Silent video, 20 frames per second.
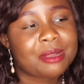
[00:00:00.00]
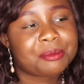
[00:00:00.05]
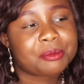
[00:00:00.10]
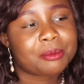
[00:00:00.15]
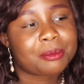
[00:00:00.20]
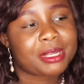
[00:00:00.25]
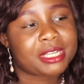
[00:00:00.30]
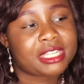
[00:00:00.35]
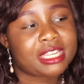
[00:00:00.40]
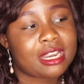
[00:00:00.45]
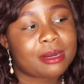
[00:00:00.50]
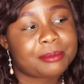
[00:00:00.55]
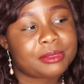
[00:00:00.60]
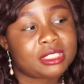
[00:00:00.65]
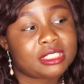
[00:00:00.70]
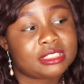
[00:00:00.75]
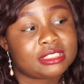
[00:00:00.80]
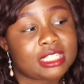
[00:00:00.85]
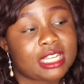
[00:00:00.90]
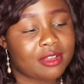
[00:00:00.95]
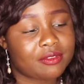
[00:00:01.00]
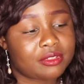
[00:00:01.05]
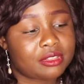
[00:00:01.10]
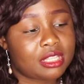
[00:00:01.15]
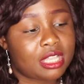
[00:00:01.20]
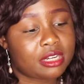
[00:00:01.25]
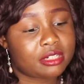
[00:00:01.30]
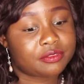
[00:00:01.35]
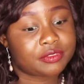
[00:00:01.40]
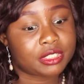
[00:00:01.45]
happen with my camera because I have a
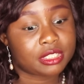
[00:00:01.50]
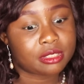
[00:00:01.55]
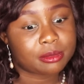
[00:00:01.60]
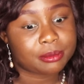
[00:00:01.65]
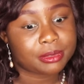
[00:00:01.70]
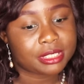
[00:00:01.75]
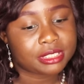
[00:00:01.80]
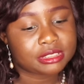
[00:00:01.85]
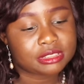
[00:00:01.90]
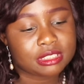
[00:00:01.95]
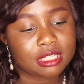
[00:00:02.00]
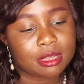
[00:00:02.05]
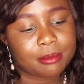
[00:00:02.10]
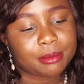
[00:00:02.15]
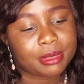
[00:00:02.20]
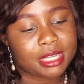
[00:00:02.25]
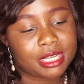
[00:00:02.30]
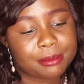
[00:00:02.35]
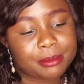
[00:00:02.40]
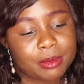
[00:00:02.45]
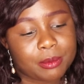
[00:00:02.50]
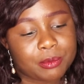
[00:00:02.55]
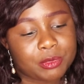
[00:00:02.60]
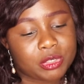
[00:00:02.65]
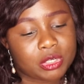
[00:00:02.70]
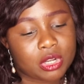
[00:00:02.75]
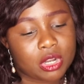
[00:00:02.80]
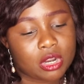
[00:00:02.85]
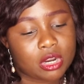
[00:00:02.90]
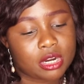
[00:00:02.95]
lot of gigabytes on my
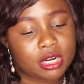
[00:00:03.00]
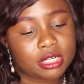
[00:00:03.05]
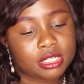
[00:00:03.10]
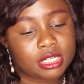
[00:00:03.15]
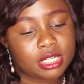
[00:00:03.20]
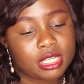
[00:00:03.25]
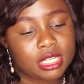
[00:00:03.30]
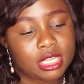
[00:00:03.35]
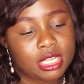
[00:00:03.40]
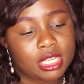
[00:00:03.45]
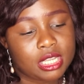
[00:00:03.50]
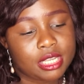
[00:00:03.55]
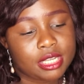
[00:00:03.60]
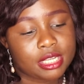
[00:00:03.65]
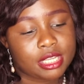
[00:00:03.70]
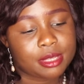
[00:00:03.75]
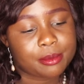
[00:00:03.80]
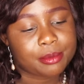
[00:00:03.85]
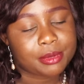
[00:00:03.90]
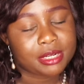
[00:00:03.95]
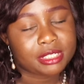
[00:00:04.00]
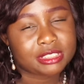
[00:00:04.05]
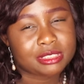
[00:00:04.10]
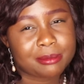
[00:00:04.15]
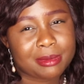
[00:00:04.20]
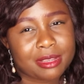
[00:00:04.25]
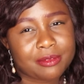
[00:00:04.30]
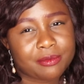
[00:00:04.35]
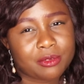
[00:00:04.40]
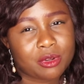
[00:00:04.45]
memory card compared
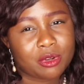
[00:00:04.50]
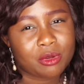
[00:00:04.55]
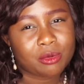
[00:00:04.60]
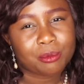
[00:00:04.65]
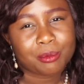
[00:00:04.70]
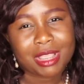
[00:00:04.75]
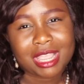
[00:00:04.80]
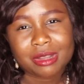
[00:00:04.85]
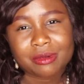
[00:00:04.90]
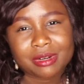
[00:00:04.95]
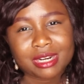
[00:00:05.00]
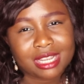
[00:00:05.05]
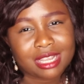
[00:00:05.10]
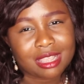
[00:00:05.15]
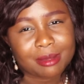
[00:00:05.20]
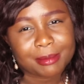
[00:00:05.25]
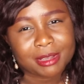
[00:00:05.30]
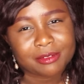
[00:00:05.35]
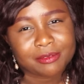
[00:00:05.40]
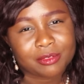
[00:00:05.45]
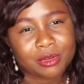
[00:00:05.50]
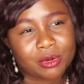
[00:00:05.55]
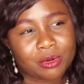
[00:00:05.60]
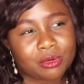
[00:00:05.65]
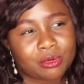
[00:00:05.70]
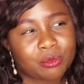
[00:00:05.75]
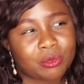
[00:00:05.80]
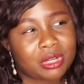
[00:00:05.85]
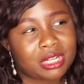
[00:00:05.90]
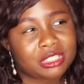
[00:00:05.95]
to my phone. Back when I got my
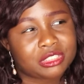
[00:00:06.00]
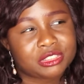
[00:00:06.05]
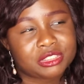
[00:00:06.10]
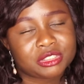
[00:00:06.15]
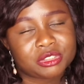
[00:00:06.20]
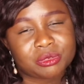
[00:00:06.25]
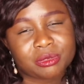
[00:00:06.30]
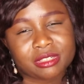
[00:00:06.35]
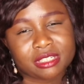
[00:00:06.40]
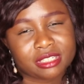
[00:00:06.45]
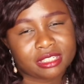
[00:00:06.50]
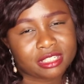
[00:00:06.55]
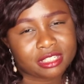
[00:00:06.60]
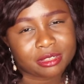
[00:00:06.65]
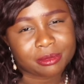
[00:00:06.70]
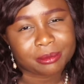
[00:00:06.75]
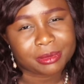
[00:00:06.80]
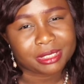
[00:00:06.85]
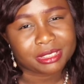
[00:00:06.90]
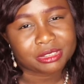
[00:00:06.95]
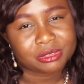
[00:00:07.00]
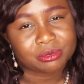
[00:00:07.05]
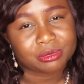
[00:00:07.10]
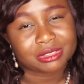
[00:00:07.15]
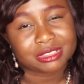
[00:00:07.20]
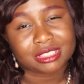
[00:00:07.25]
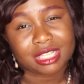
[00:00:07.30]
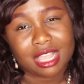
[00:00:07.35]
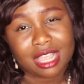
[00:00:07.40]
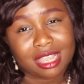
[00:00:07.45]
phone, 128 gigabytes
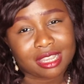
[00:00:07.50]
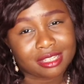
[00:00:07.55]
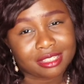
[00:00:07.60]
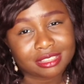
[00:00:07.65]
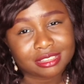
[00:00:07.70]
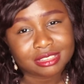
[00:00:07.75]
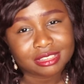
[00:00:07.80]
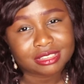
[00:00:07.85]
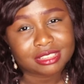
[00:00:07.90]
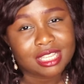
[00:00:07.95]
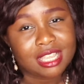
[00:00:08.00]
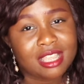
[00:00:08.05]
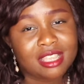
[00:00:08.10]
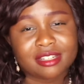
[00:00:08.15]
was the highest.